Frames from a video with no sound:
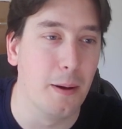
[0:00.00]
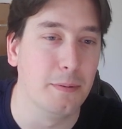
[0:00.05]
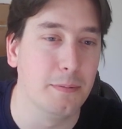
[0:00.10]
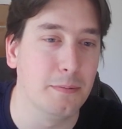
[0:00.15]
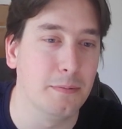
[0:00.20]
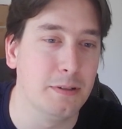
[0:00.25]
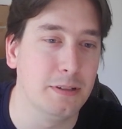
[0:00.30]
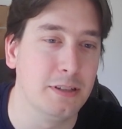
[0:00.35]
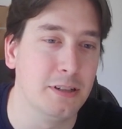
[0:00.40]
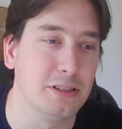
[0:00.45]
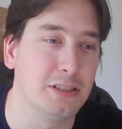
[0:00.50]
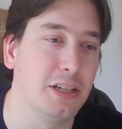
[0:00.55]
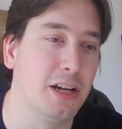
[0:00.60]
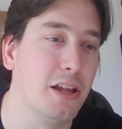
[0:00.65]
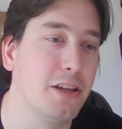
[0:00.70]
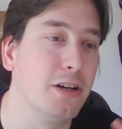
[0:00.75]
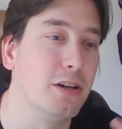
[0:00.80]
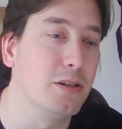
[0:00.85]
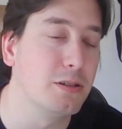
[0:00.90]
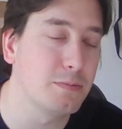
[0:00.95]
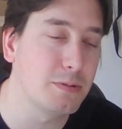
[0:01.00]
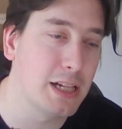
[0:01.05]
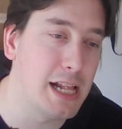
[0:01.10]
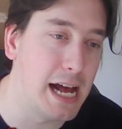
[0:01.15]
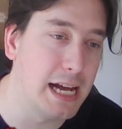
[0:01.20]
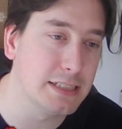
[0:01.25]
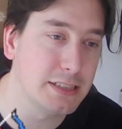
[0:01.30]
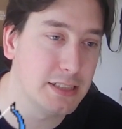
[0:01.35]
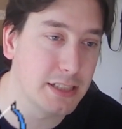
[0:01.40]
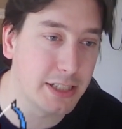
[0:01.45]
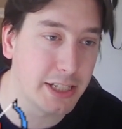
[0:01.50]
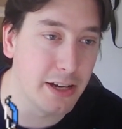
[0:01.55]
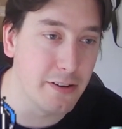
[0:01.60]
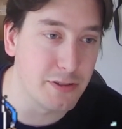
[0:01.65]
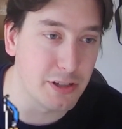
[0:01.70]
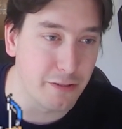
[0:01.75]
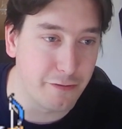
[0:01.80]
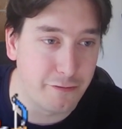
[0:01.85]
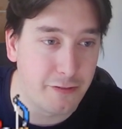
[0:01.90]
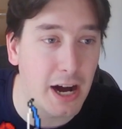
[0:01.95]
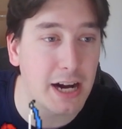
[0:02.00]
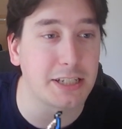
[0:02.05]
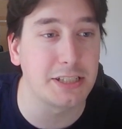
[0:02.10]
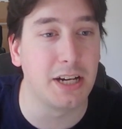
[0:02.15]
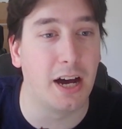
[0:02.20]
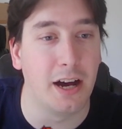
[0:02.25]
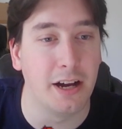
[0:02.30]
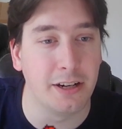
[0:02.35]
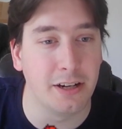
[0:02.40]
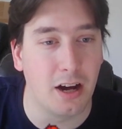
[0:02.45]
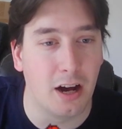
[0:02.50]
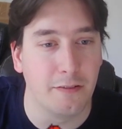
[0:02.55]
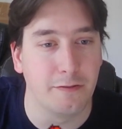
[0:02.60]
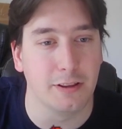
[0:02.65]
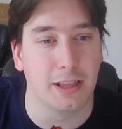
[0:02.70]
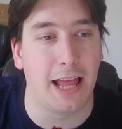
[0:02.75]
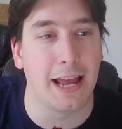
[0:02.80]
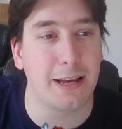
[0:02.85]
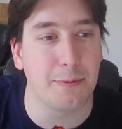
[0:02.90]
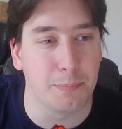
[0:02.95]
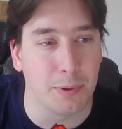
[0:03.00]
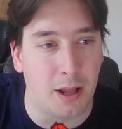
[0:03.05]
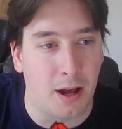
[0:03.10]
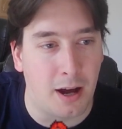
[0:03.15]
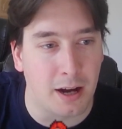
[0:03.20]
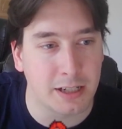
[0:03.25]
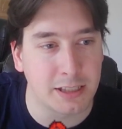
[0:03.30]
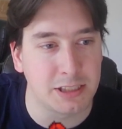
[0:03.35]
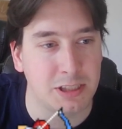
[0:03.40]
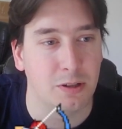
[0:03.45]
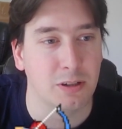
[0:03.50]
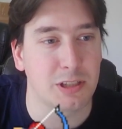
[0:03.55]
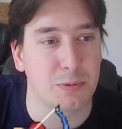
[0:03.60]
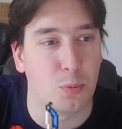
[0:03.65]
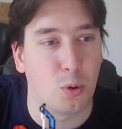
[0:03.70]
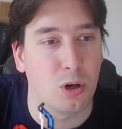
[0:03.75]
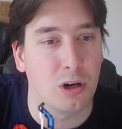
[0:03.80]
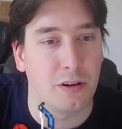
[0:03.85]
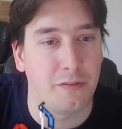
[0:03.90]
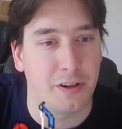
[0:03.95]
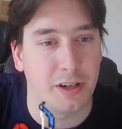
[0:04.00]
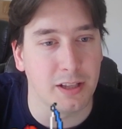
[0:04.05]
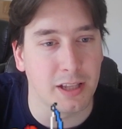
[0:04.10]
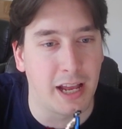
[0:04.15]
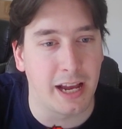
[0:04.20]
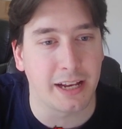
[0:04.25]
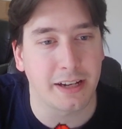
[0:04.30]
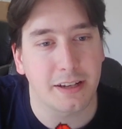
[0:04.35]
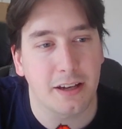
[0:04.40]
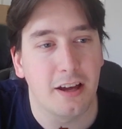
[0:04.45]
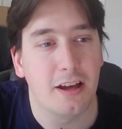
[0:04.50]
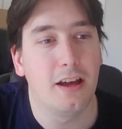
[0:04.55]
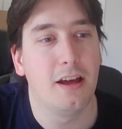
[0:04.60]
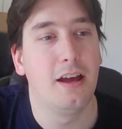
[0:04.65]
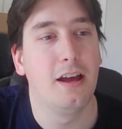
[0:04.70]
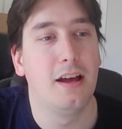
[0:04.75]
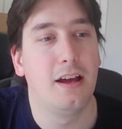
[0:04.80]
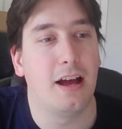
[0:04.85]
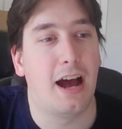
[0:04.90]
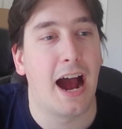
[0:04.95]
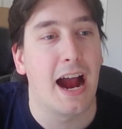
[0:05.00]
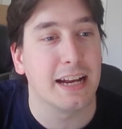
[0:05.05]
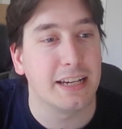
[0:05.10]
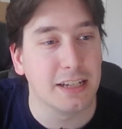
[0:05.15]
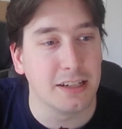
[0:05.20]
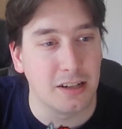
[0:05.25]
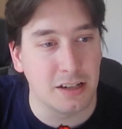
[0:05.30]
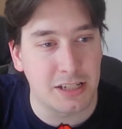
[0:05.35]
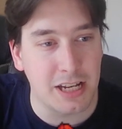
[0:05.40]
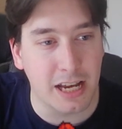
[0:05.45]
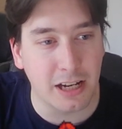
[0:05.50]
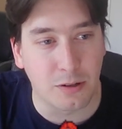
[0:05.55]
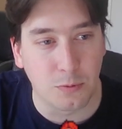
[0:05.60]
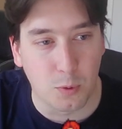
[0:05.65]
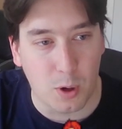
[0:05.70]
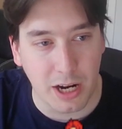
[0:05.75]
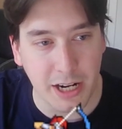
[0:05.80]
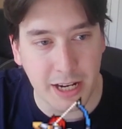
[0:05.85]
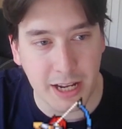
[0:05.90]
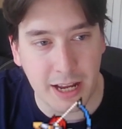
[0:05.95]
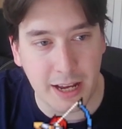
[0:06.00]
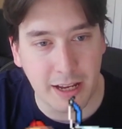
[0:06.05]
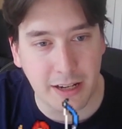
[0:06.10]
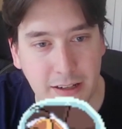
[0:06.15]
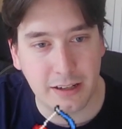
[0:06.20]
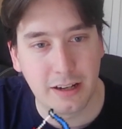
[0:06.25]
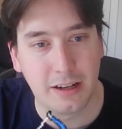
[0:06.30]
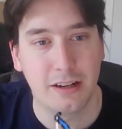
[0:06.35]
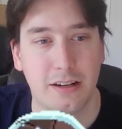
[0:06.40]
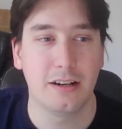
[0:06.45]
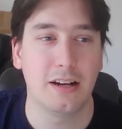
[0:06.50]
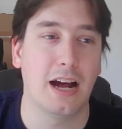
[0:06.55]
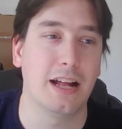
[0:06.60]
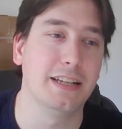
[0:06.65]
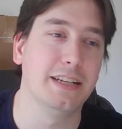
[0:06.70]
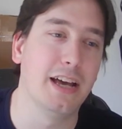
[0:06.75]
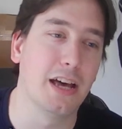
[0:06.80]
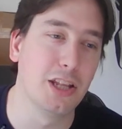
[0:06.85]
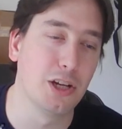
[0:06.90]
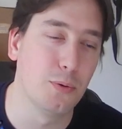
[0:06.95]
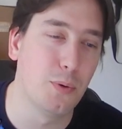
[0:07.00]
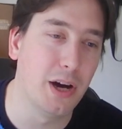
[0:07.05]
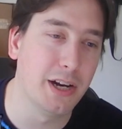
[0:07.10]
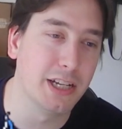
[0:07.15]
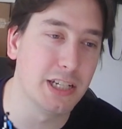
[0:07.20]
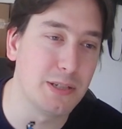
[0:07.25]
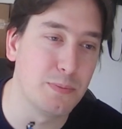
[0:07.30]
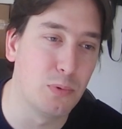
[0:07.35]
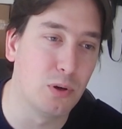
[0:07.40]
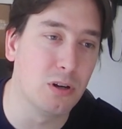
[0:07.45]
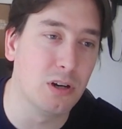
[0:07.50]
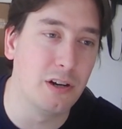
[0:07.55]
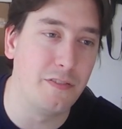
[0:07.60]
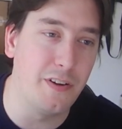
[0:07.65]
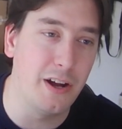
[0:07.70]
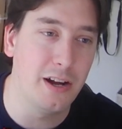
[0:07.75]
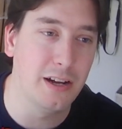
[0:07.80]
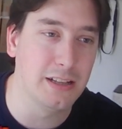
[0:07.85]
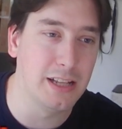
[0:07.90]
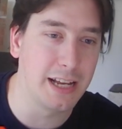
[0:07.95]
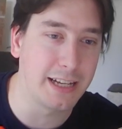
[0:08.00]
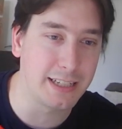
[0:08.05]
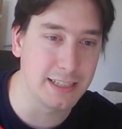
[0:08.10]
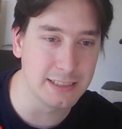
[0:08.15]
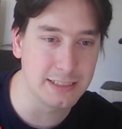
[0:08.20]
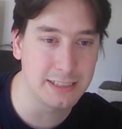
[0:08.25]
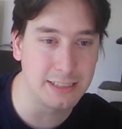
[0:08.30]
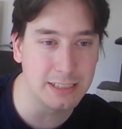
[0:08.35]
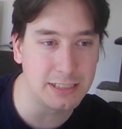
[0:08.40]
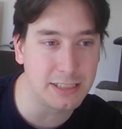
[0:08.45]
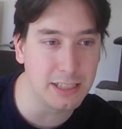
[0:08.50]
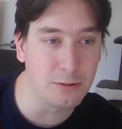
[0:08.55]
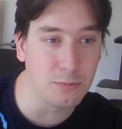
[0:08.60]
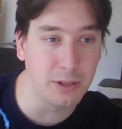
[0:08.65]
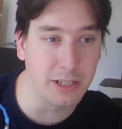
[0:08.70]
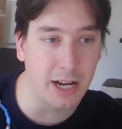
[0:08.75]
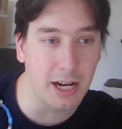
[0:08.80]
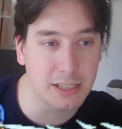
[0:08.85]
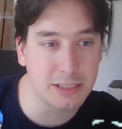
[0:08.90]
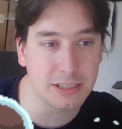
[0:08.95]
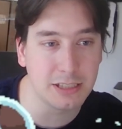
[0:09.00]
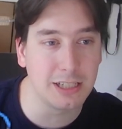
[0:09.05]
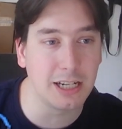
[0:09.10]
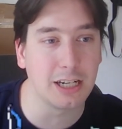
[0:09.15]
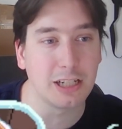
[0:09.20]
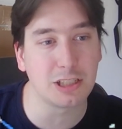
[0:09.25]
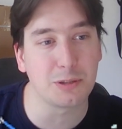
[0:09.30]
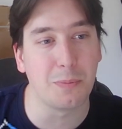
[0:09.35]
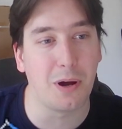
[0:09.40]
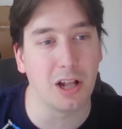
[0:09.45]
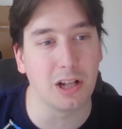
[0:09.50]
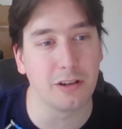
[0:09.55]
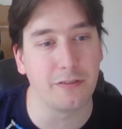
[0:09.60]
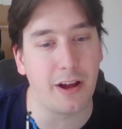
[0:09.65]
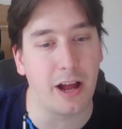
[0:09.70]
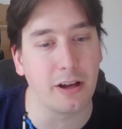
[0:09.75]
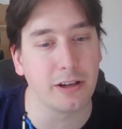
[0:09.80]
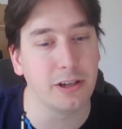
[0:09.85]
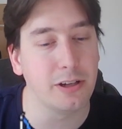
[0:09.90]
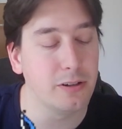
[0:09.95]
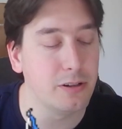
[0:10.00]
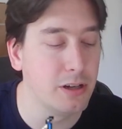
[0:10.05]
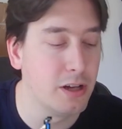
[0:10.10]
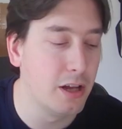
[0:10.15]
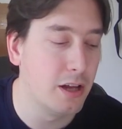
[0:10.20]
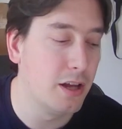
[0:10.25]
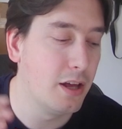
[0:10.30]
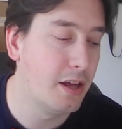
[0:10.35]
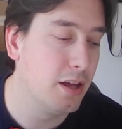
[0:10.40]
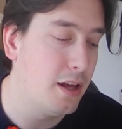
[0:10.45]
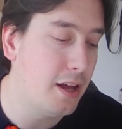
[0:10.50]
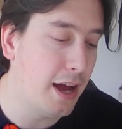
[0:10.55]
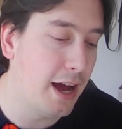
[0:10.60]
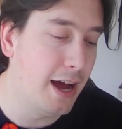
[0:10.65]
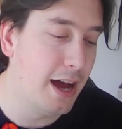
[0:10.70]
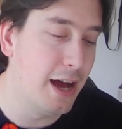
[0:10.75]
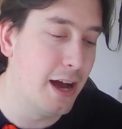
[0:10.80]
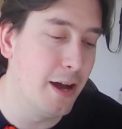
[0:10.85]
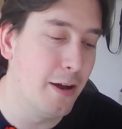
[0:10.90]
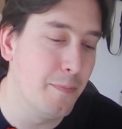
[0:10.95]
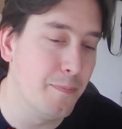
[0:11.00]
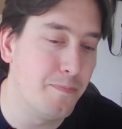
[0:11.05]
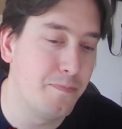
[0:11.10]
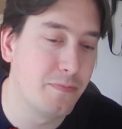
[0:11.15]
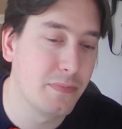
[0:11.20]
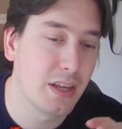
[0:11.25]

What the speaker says: there's another class that gives a fuck ton of light block, so it's more of a, like, I need to take 1 hit, and the other one is more of a, like, consistent reduction at a smaller value. And